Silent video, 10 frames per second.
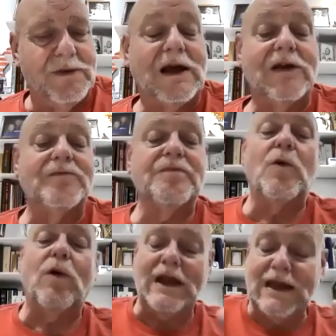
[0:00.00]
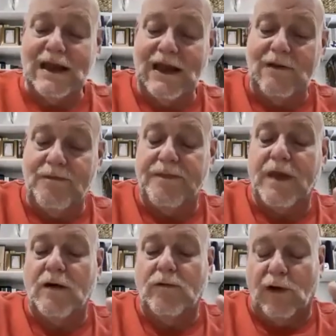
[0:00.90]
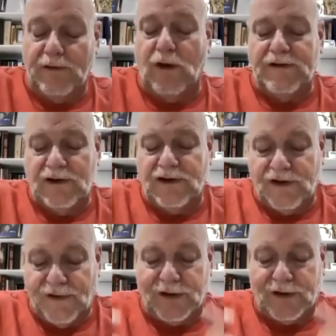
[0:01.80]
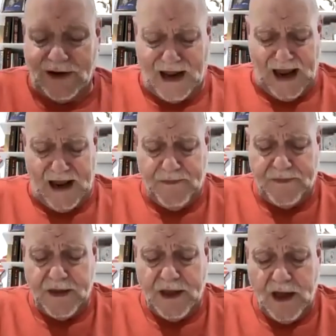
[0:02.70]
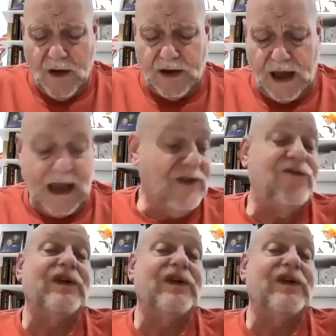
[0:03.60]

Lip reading: because what he did, what wasn't just for today, okay, it